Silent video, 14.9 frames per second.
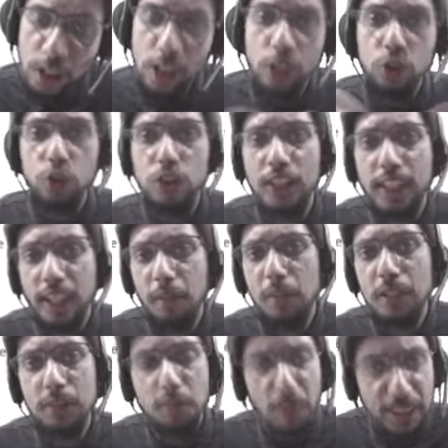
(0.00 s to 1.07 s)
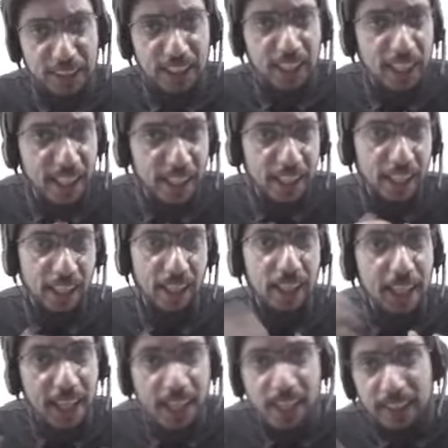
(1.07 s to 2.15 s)
So Sikkim is basically
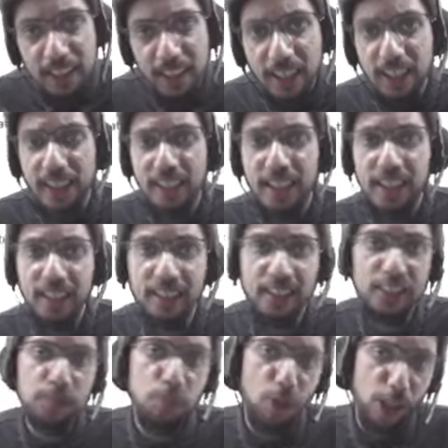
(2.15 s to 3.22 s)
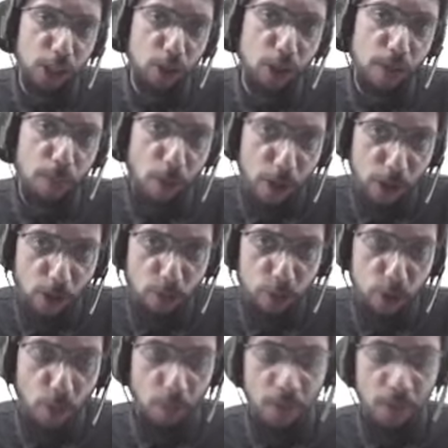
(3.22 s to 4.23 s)
leading the country in this particular point of view,